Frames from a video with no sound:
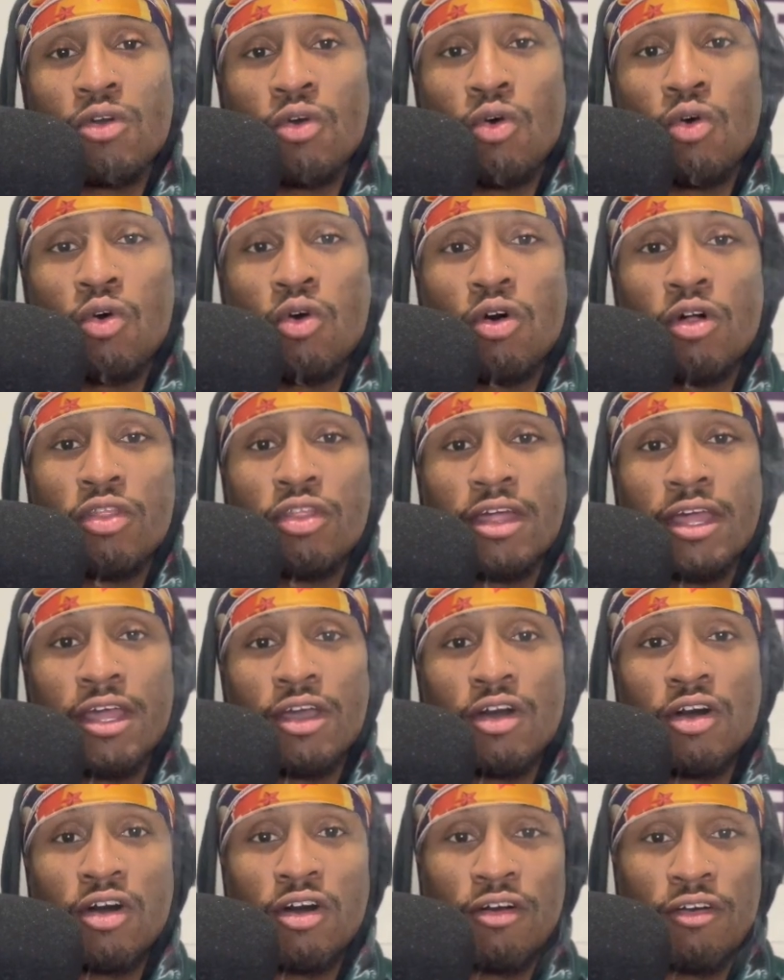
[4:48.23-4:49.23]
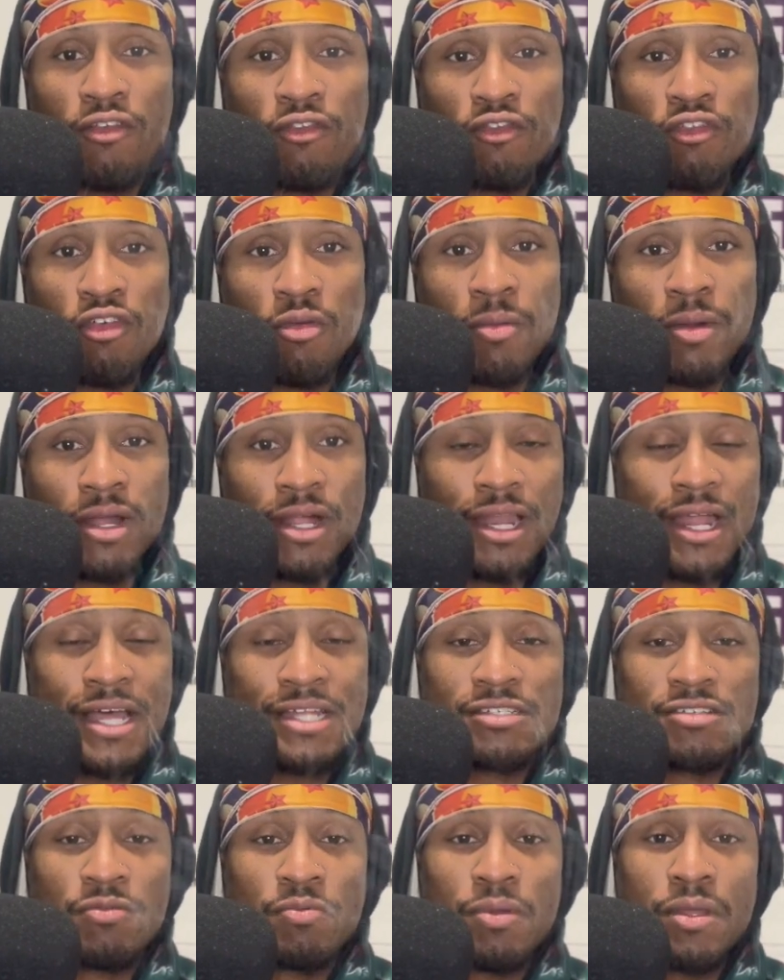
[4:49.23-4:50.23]
or they are from a
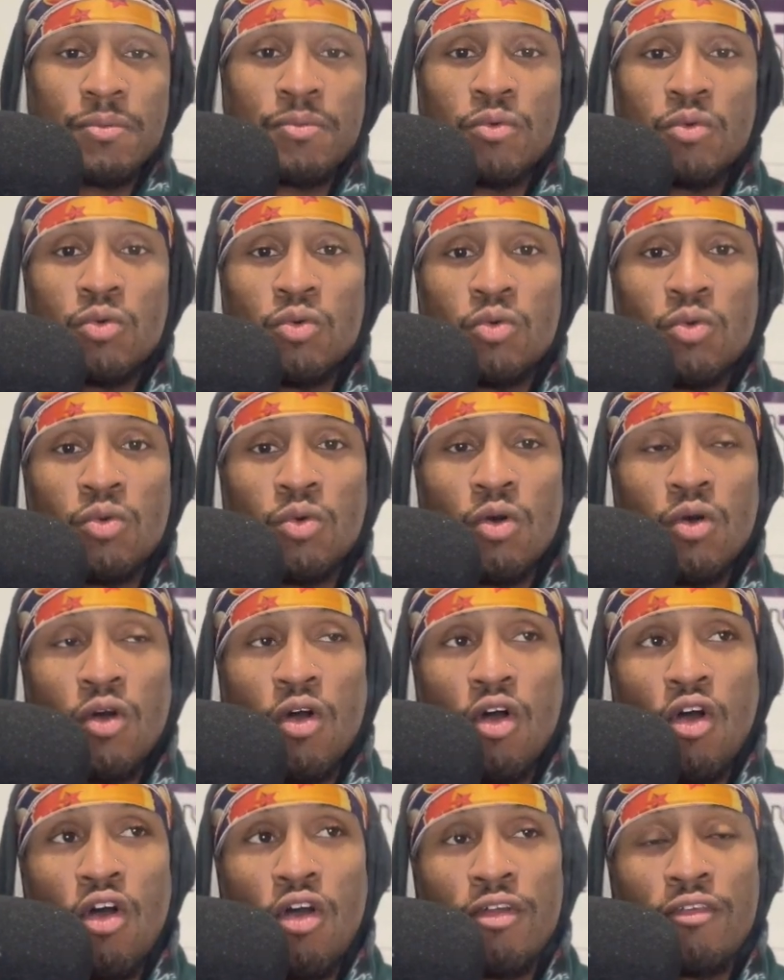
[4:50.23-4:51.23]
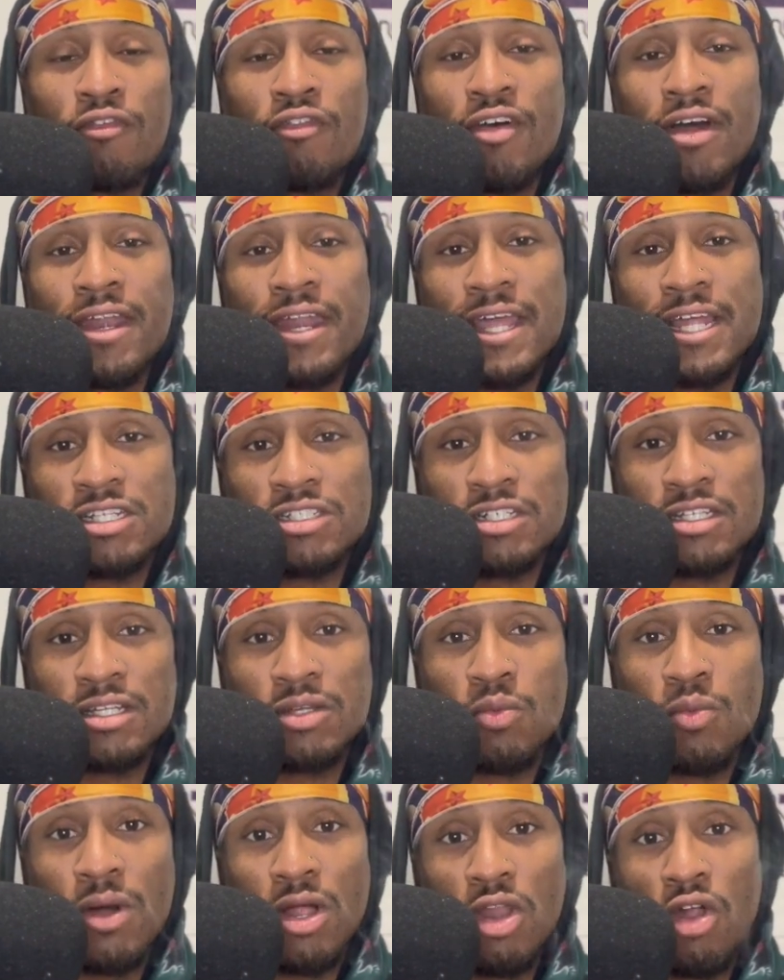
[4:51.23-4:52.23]
class of people who aren't financially
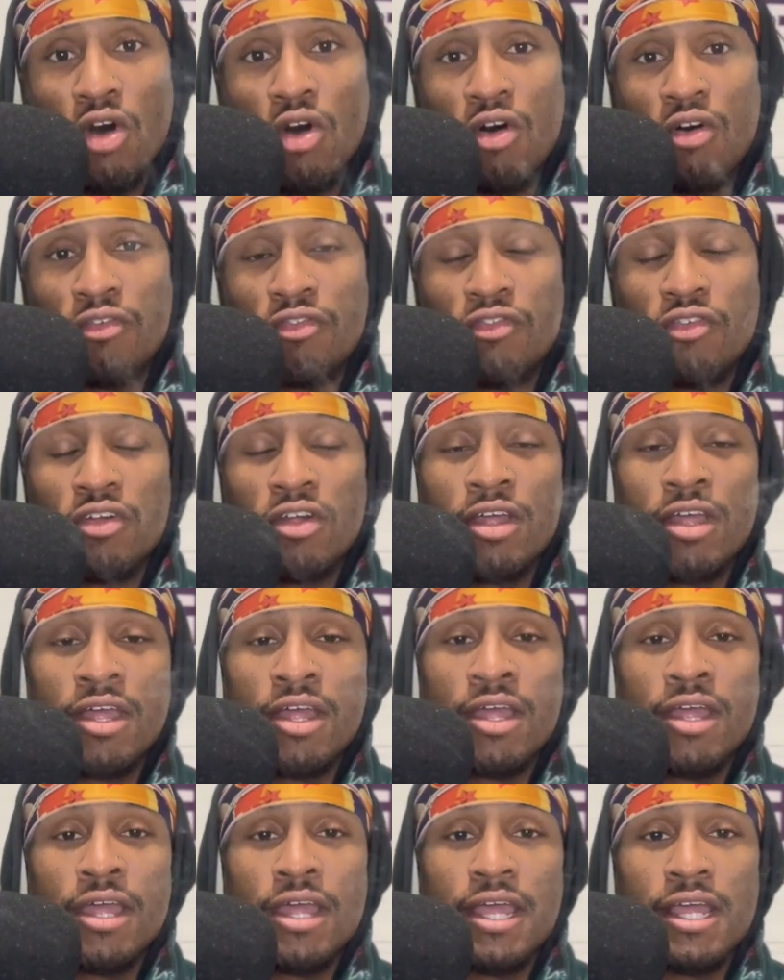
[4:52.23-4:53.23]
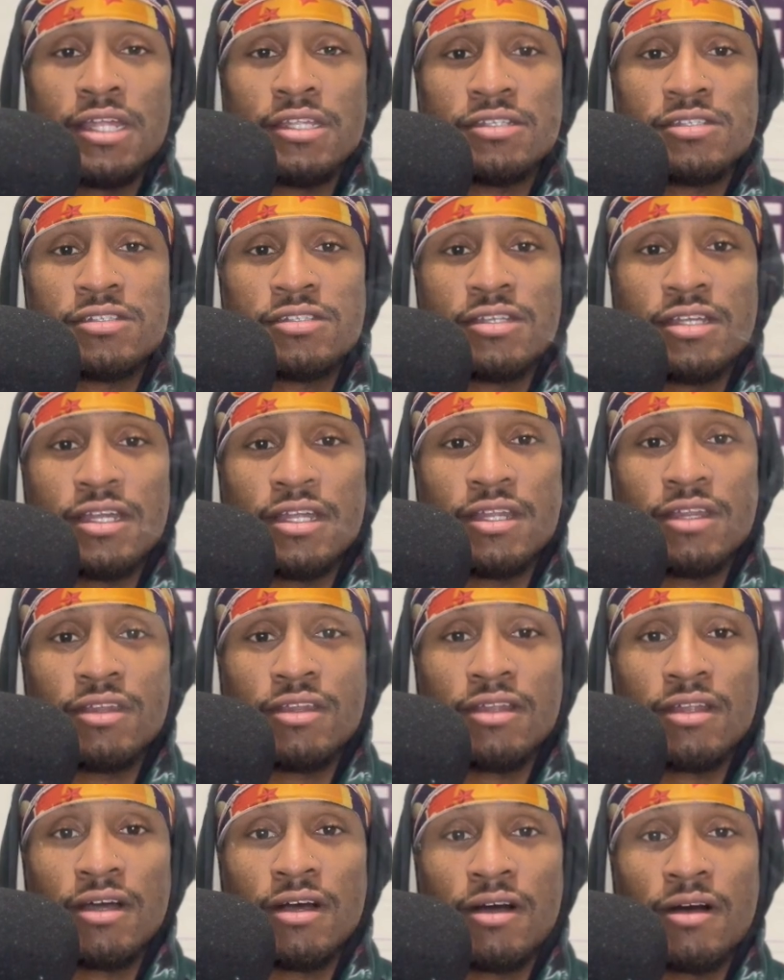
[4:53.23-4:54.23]
well off,
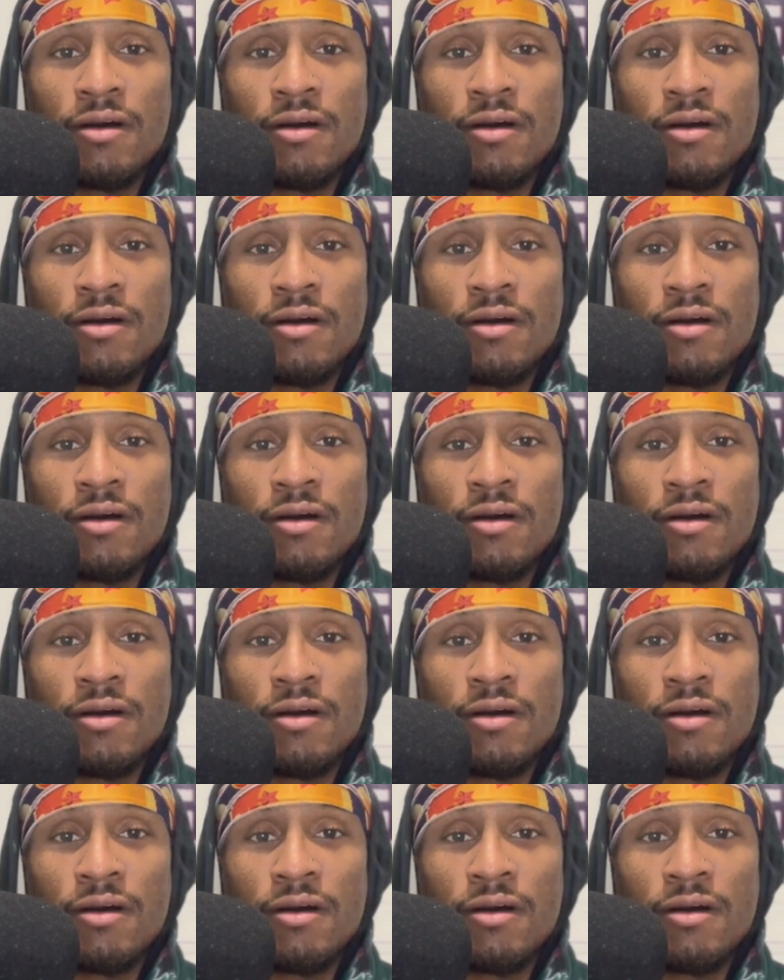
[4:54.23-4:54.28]
and